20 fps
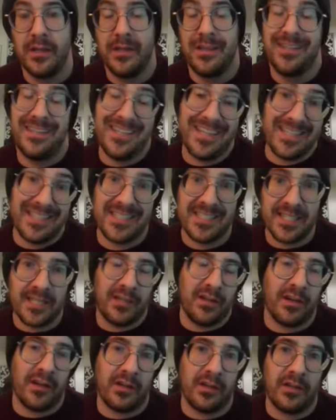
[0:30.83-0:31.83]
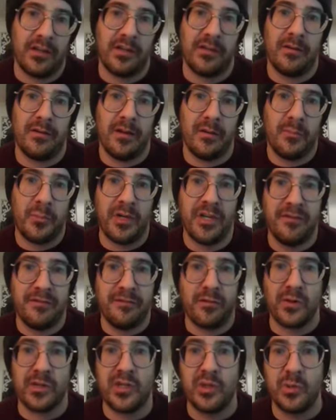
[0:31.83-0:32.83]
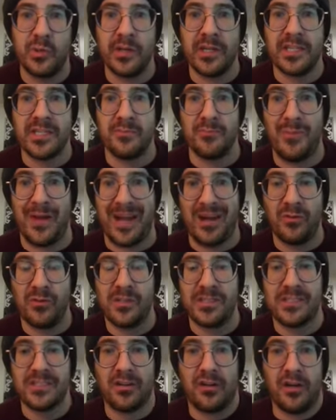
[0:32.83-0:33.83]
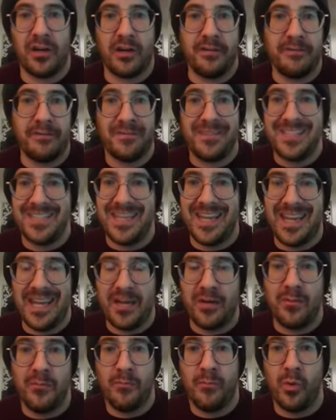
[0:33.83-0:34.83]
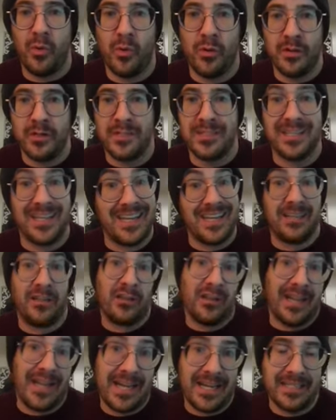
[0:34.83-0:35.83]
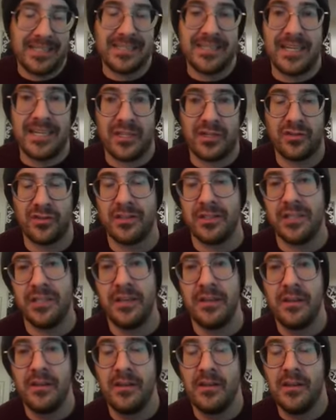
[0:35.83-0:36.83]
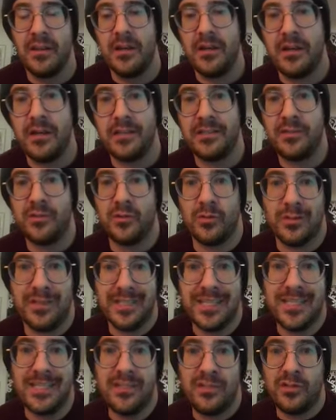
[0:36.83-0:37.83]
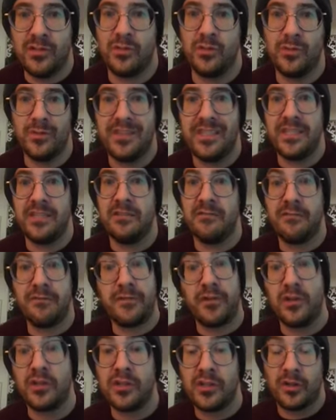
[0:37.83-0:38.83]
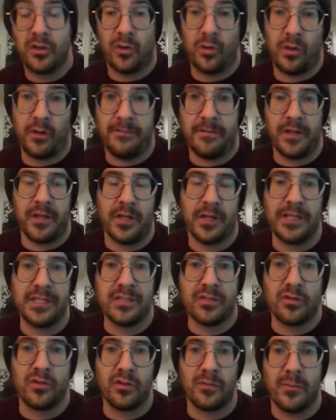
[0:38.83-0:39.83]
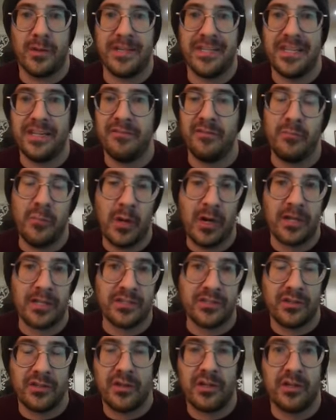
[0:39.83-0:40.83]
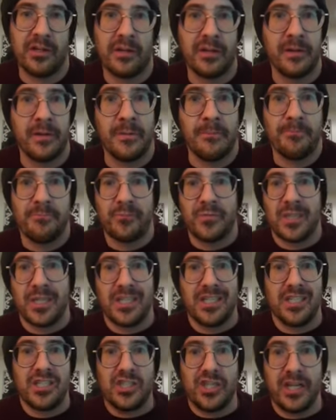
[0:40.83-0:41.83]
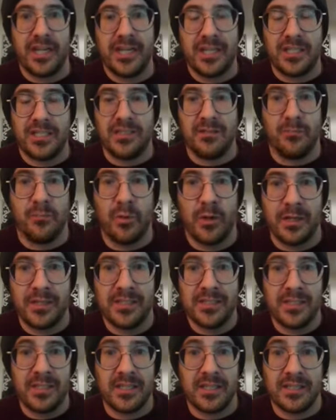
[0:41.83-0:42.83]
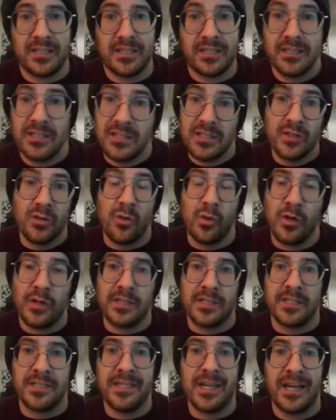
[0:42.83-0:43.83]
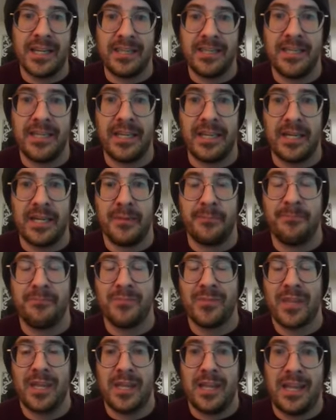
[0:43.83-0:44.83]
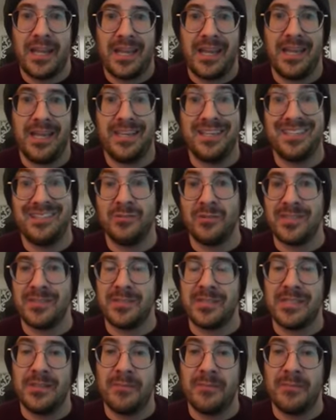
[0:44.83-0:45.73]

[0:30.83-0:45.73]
Yes, they got a pretty fortuitous bounce off the end boards and glass, actually, to lead to the first goal of the night, scored by David Pastrnak. Jake DeBrusk scored to tie the game, and it was